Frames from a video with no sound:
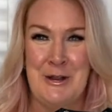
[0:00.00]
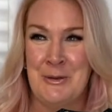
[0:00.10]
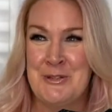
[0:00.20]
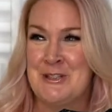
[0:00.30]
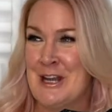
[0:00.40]
You
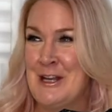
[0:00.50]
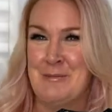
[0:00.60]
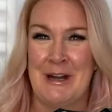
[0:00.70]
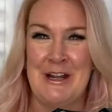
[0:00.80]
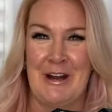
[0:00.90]
don't see
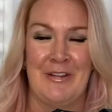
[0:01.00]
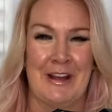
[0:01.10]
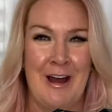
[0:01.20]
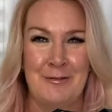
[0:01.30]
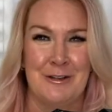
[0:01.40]
anybody on the
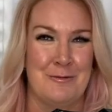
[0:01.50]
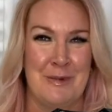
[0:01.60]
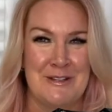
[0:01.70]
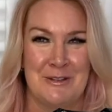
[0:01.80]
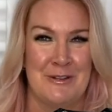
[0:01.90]
cover of
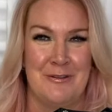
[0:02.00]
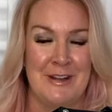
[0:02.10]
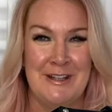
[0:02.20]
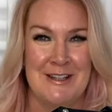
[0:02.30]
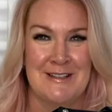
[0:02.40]
Muscle and
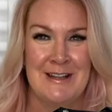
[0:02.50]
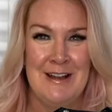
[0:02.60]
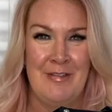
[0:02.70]
Fitness